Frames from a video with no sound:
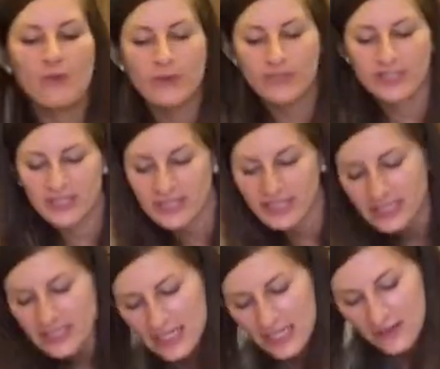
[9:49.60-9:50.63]
We're just going to
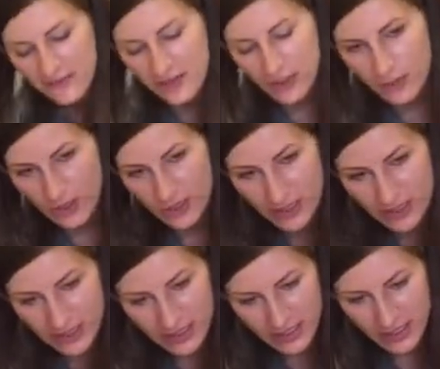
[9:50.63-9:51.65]
see if he works.
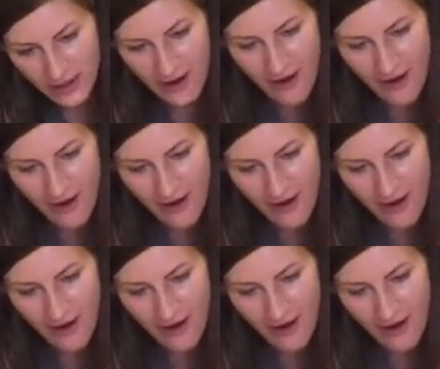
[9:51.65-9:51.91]
Okay.